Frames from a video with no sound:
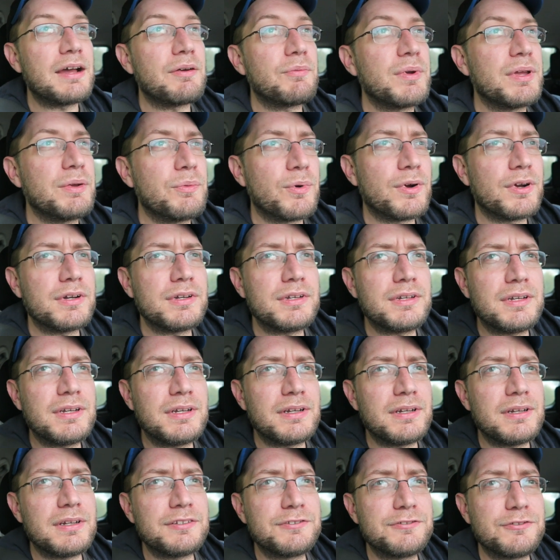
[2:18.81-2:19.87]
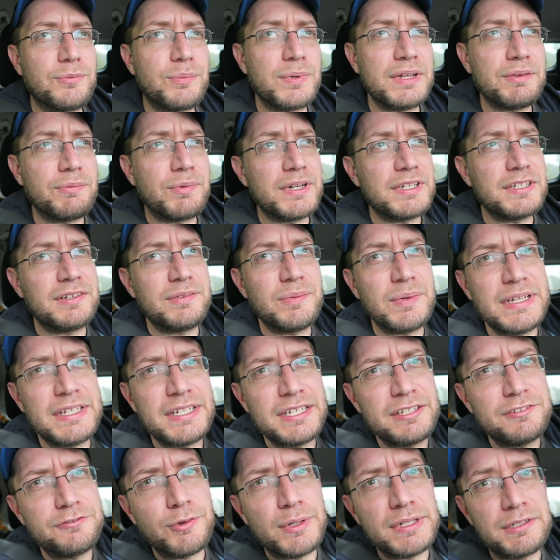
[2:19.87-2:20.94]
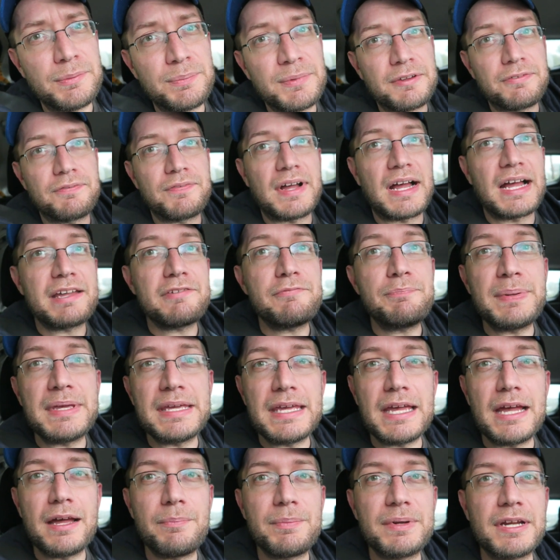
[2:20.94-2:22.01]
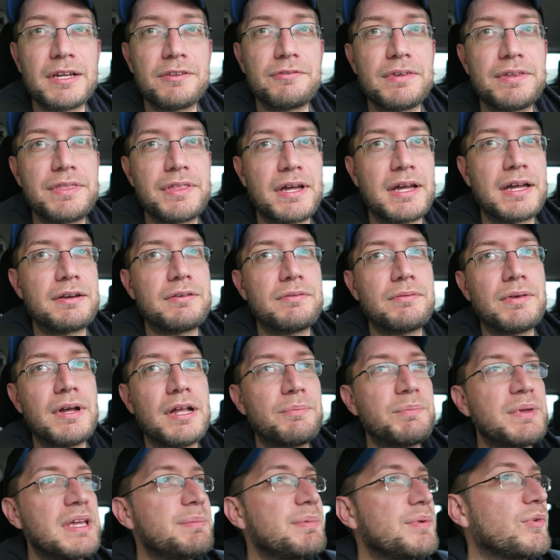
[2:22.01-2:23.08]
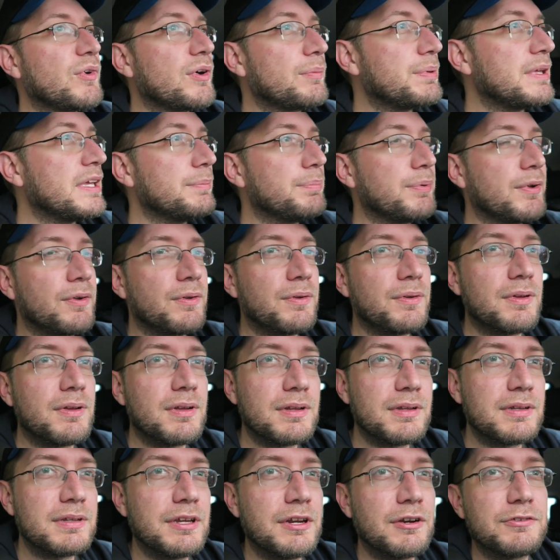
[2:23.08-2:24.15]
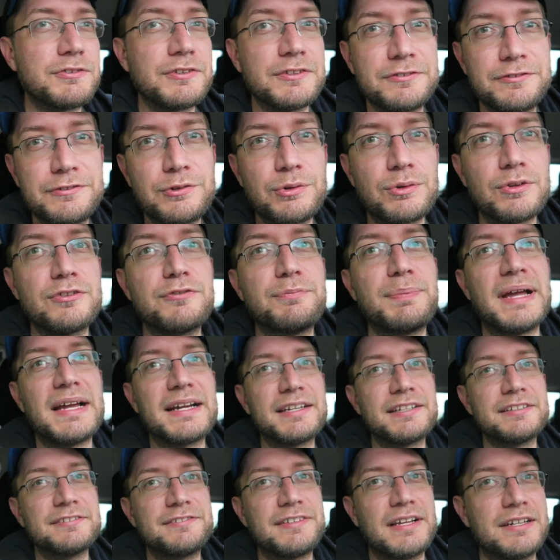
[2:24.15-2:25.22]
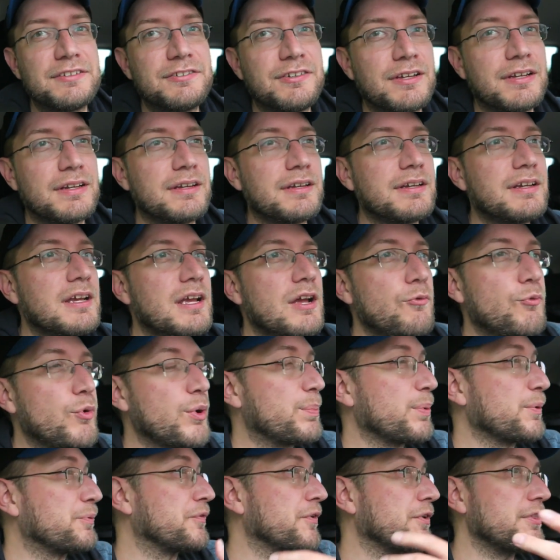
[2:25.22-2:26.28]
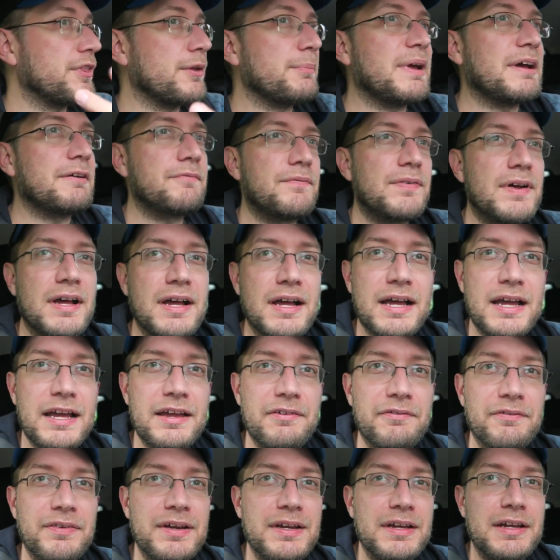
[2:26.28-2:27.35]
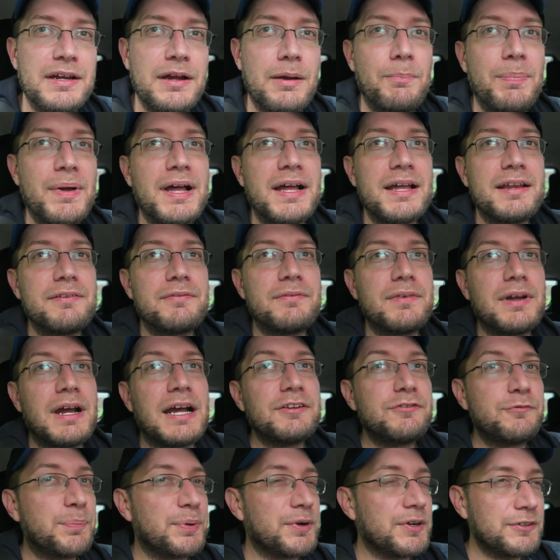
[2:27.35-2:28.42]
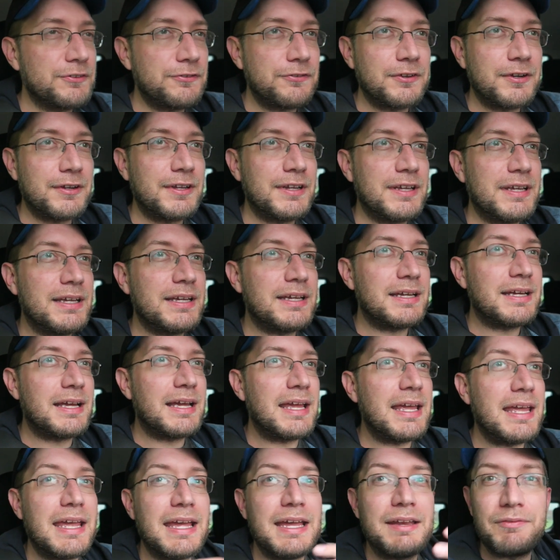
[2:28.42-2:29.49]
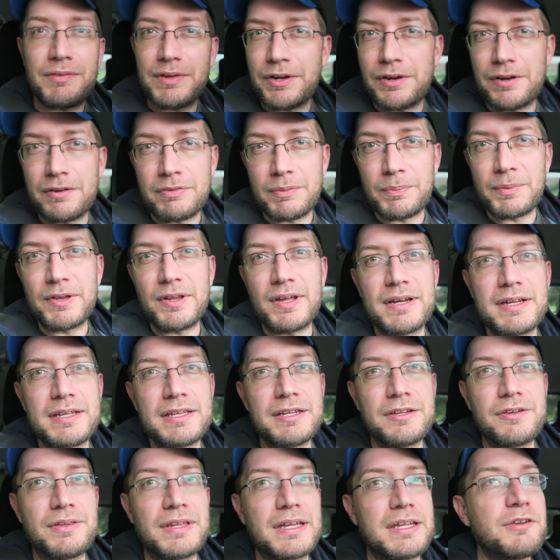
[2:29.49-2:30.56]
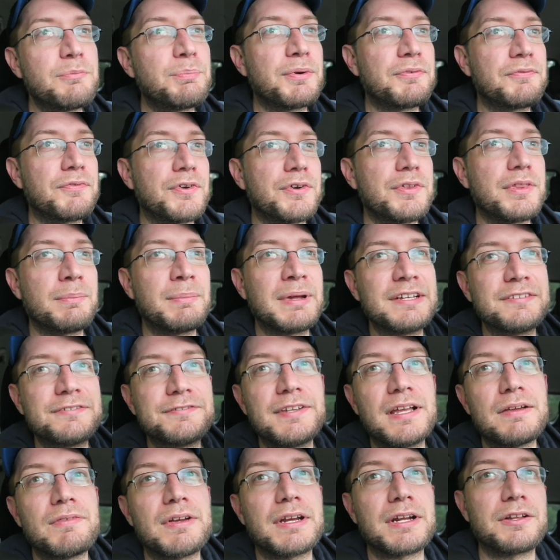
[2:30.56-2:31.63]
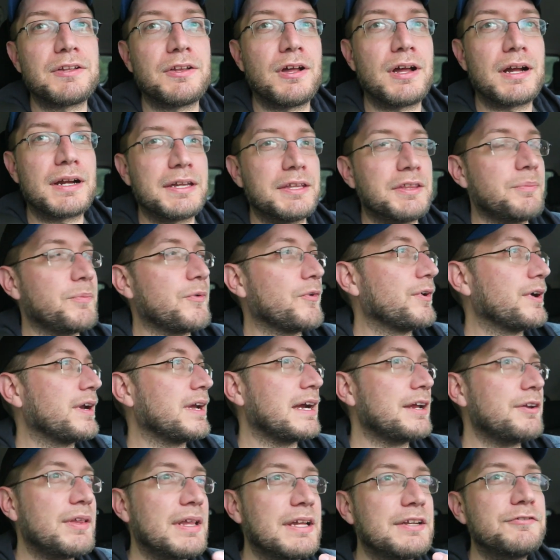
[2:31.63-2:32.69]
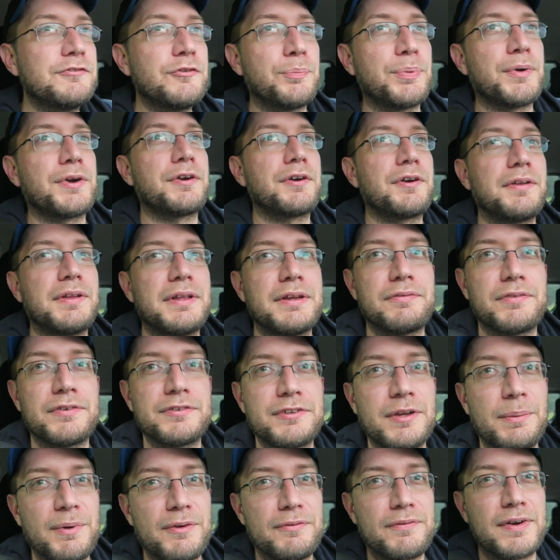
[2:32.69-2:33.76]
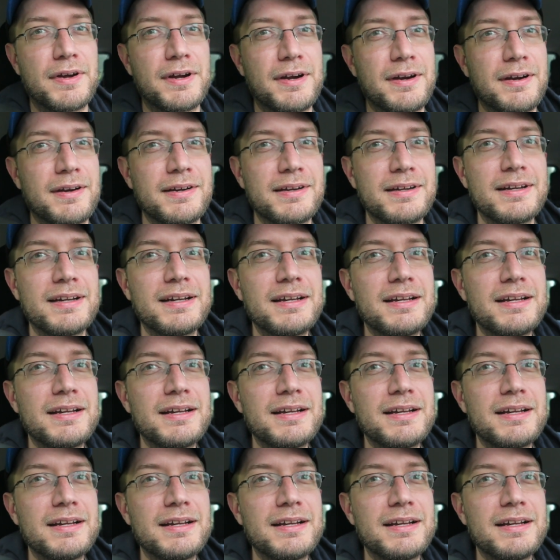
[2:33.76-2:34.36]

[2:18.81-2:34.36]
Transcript: Yeah, we were, we would, we did switch them to 5 p.m. because we thought, well, maybe more people, you know, since school's back in session, would prefer them at five. But us personally, and we heard from a lot of you that you prefer them at seven o'clock in the morning. I know that's super early for some of our